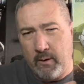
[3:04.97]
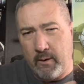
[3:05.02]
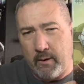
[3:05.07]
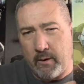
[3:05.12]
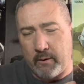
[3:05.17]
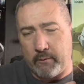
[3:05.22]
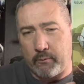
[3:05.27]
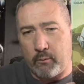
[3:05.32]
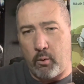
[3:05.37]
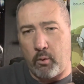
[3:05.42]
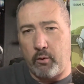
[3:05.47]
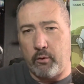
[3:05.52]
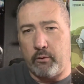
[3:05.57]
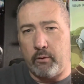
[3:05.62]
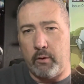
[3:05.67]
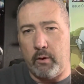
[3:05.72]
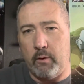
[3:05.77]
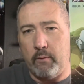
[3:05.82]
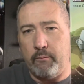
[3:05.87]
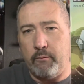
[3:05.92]
And of course,
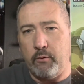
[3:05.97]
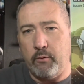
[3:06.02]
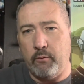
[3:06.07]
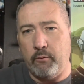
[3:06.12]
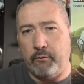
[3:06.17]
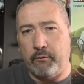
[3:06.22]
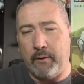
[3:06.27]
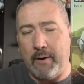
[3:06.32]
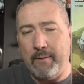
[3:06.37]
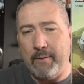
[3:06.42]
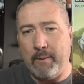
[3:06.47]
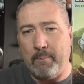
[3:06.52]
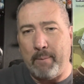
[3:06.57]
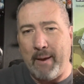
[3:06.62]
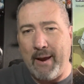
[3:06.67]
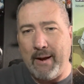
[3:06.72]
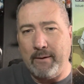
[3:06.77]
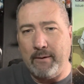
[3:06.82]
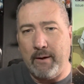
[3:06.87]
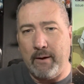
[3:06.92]
if you've seen the
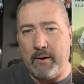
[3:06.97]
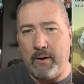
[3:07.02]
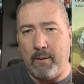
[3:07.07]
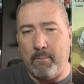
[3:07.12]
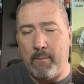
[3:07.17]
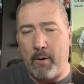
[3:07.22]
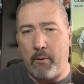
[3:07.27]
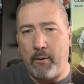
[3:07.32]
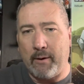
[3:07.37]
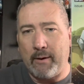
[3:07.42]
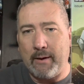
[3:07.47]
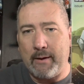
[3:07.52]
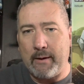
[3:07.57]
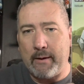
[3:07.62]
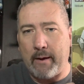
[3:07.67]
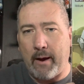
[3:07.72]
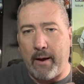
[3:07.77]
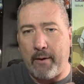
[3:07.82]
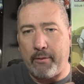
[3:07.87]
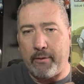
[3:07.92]
painting American
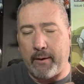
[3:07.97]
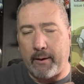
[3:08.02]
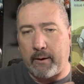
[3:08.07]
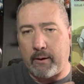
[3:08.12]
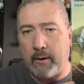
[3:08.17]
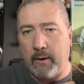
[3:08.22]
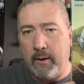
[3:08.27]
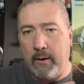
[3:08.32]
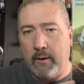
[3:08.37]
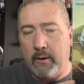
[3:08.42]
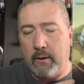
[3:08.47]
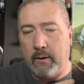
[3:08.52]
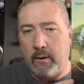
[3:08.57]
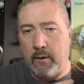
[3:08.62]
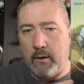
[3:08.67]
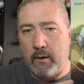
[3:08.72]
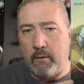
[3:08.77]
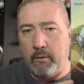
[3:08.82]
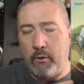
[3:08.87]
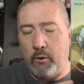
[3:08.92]
Gothic,
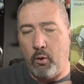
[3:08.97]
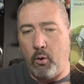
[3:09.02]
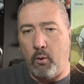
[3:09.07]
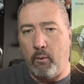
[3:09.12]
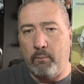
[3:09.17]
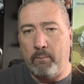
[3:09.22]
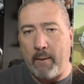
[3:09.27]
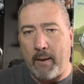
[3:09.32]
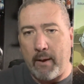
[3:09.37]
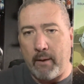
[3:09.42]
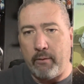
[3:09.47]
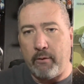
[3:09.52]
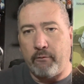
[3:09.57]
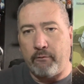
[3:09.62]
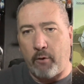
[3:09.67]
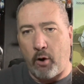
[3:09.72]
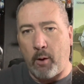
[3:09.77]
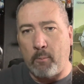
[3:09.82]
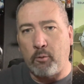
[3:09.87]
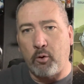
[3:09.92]
uh, the old man, the
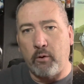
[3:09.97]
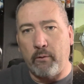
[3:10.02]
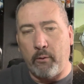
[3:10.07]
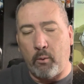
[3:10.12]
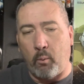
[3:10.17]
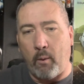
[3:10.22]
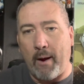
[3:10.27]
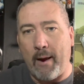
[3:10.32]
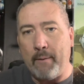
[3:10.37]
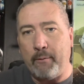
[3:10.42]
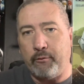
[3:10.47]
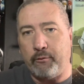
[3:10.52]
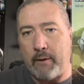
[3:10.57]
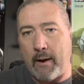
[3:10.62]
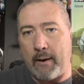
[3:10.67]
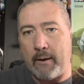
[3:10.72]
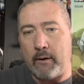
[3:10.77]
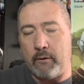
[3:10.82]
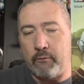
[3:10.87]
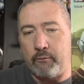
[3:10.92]
farmer, and the wife
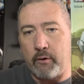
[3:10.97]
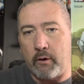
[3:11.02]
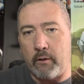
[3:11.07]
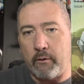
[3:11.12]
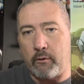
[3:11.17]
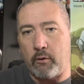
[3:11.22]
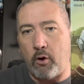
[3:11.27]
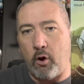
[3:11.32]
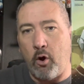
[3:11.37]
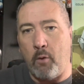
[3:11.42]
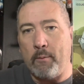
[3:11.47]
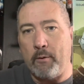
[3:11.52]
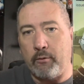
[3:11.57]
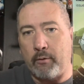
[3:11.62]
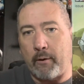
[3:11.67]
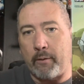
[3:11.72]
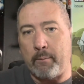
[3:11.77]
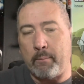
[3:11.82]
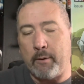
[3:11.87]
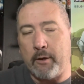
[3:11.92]
standing in front of their home, he's
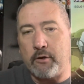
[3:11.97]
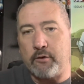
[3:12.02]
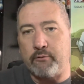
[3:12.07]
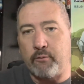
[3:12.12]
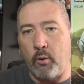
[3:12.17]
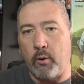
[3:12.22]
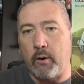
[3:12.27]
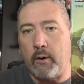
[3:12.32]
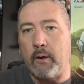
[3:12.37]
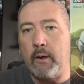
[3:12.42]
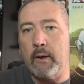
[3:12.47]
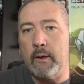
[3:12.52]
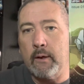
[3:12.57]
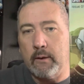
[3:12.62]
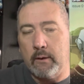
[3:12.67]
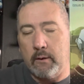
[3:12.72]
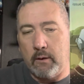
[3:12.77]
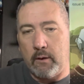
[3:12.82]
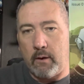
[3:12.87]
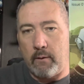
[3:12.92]
got the pitchfork.
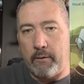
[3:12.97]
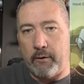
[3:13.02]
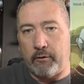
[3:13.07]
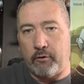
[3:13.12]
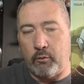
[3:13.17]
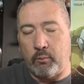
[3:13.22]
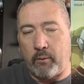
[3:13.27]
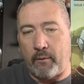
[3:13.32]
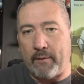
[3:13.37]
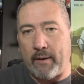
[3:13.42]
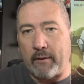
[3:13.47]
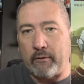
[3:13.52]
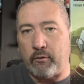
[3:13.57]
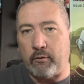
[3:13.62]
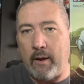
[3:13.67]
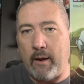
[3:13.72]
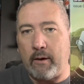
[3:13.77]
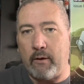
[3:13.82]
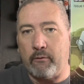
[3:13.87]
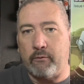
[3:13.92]
Uh, this is what that's
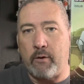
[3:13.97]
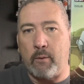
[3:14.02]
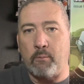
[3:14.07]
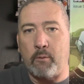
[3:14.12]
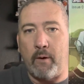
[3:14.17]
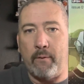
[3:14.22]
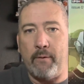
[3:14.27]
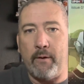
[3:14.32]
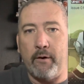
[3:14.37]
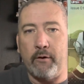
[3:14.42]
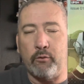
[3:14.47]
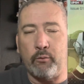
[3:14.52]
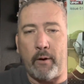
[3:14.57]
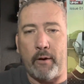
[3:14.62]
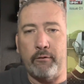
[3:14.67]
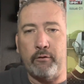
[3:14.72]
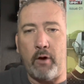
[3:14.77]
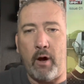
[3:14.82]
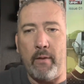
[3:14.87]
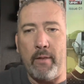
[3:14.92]
taken from right there. So I
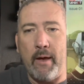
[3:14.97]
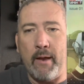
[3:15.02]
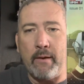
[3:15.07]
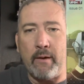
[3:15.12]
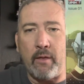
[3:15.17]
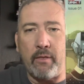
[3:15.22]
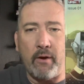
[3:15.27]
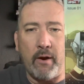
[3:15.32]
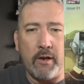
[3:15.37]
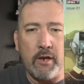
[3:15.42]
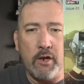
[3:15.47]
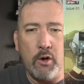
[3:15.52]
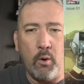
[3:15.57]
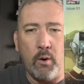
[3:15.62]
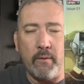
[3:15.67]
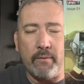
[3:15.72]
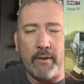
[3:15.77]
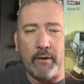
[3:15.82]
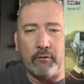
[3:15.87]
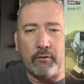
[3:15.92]
saw that and I thought, you know
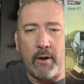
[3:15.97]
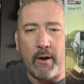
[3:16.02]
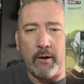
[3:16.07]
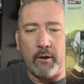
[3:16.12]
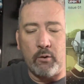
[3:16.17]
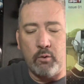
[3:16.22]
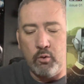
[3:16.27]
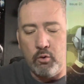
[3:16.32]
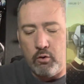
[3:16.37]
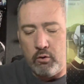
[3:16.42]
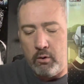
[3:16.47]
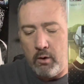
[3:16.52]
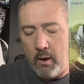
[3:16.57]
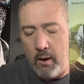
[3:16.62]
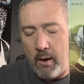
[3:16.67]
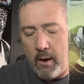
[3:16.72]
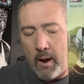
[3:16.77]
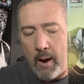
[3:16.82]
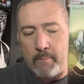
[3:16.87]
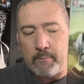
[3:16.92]
what, that's kind of cool.
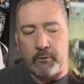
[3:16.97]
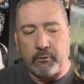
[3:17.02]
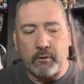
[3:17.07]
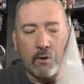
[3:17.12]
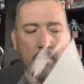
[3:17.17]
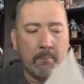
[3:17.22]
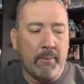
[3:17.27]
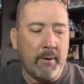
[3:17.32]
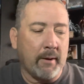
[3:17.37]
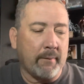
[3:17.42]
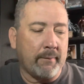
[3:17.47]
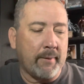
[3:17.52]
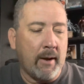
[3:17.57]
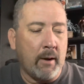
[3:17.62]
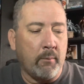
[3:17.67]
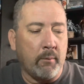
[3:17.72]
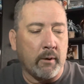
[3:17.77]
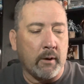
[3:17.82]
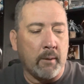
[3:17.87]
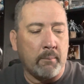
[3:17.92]
I'm just going to pick
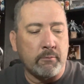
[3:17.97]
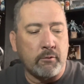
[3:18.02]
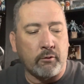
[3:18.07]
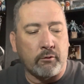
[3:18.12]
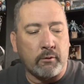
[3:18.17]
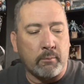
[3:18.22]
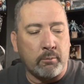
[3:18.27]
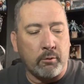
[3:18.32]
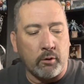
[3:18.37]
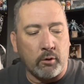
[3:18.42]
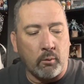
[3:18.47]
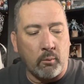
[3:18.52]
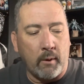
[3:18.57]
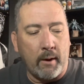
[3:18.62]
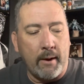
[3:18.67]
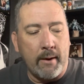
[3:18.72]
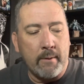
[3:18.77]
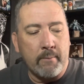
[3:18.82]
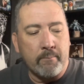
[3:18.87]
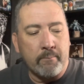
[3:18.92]
that one up just to put
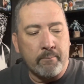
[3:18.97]
away.